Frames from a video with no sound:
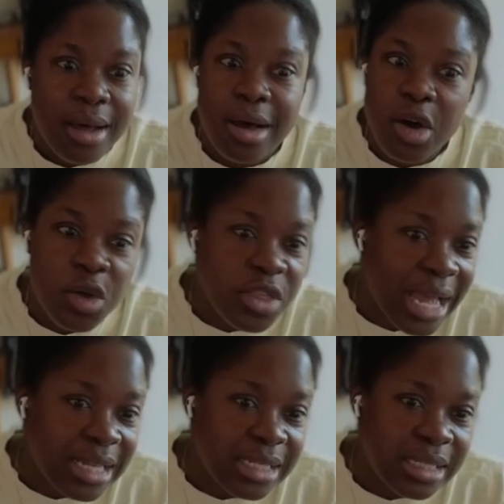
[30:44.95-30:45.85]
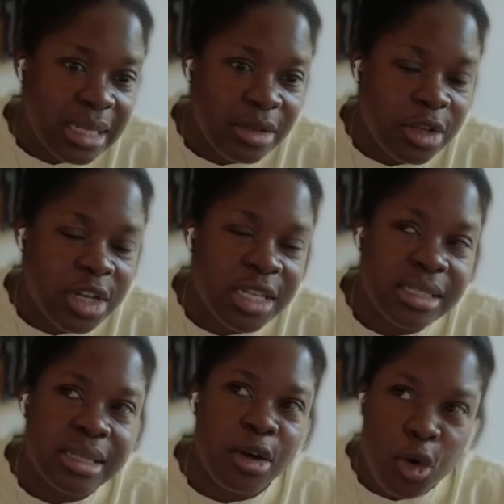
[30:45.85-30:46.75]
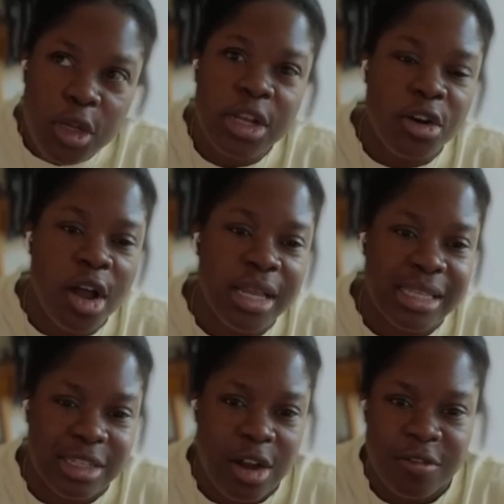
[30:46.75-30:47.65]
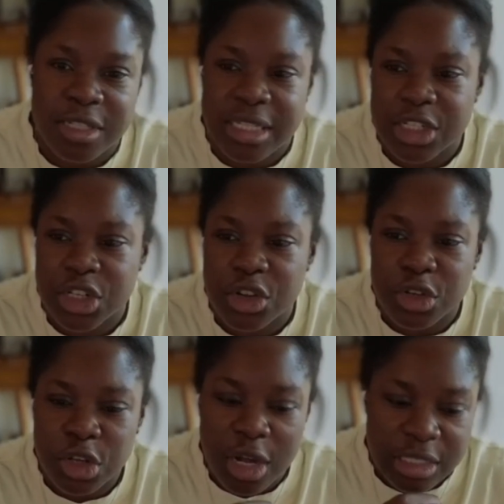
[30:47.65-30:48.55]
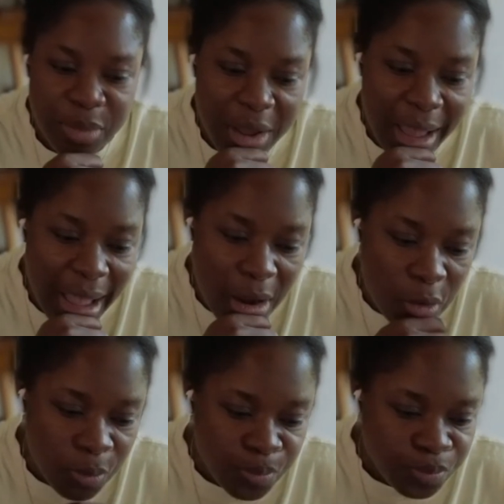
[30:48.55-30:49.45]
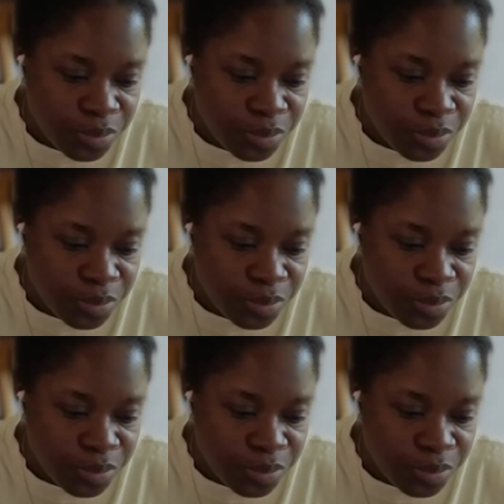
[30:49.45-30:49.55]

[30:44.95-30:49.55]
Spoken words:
oh, that is because earlier on in this conversation, you talked about how,